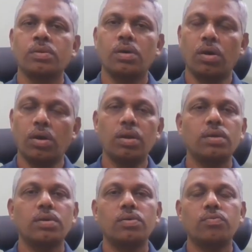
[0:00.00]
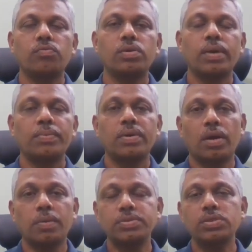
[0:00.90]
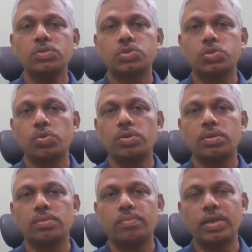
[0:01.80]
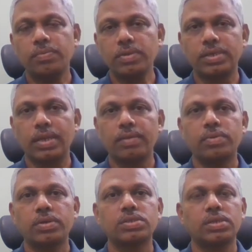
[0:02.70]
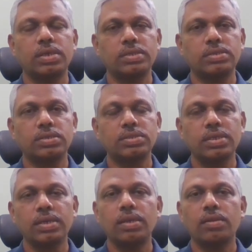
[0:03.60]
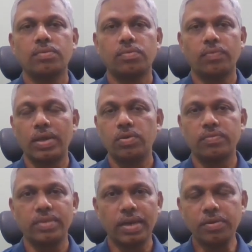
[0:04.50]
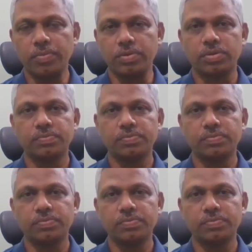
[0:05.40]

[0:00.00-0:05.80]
Or we have an option to store multiple cell numbers as a single value of the attribute.